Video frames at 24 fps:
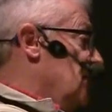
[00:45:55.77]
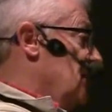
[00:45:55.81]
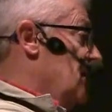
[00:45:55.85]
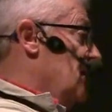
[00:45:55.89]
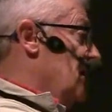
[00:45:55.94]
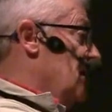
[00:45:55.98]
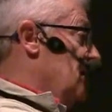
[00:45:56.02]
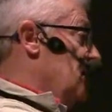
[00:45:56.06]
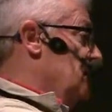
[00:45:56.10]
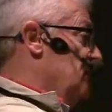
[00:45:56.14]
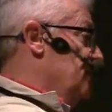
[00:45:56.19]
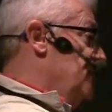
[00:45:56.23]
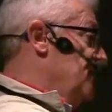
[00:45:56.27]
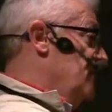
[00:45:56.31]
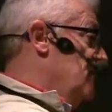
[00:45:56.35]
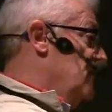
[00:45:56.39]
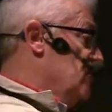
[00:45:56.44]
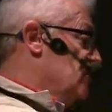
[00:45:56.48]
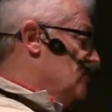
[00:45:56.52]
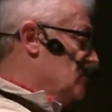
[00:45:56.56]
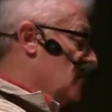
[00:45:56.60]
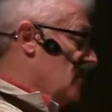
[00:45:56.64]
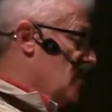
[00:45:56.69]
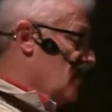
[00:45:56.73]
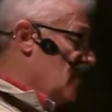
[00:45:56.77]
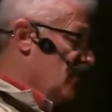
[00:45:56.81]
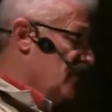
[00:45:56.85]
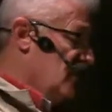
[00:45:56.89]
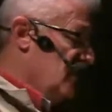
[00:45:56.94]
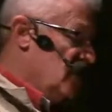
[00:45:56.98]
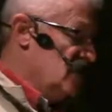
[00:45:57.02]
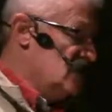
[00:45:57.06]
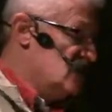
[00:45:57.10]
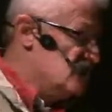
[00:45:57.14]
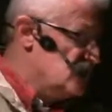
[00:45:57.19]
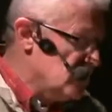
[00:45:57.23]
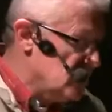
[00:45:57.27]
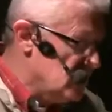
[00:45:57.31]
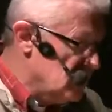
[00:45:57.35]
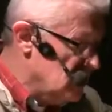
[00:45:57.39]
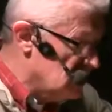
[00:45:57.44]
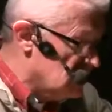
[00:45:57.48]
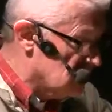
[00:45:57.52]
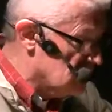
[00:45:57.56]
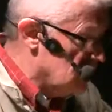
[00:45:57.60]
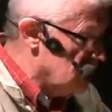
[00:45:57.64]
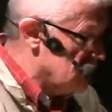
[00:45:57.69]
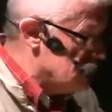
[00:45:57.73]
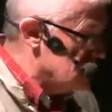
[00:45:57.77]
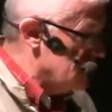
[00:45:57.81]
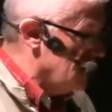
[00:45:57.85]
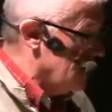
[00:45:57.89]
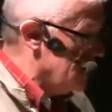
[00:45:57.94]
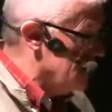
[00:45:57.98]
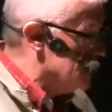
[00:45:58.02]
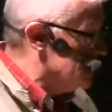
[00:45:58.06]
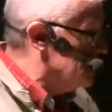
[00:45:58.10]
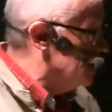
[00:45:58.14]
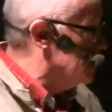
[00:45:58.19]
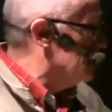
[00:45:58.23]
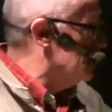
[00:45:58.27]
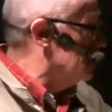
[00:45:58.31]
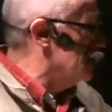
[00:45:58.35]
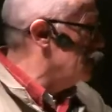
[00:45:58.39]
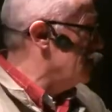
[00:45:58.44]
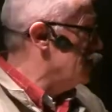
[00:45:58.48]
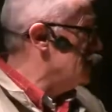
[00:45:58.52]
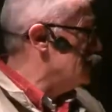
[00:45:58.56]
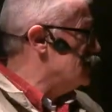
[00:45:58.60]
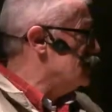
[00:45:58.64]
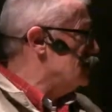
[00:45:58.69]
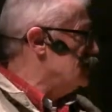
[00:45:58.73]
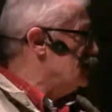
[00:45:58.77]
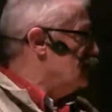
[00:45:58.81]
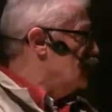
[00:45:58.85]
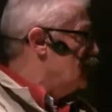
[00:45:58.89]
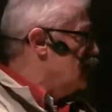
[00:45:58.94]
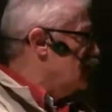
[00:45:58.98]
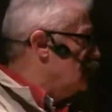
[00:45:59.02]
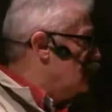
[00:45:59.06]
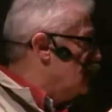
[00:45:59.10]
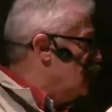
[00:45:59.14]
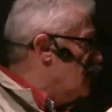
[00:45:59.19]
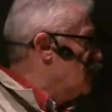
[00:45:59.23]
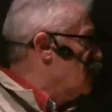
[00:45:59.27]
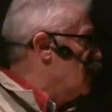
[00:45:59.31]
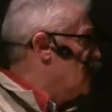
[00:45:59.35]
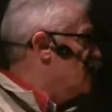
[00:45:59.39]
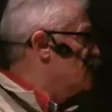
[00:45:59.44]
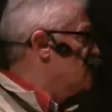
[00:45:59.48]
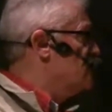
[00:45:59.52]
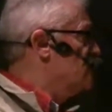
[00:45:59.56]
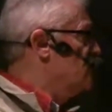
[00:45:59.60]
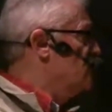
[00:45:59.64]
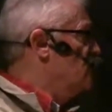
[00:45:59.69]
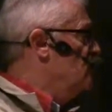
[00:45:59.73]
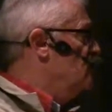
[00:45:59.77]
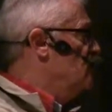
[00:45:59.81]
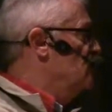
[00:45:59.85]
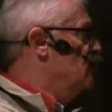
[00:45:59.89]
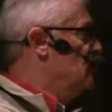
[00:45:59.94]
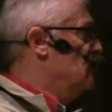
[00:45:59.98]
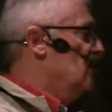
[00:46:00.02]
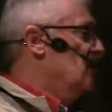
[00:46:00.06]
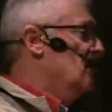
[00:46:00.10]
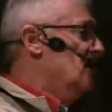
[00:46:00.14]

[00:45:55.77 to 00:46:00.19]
and you finished it off and it's you know it's nice and nice and, and, and, and smooth.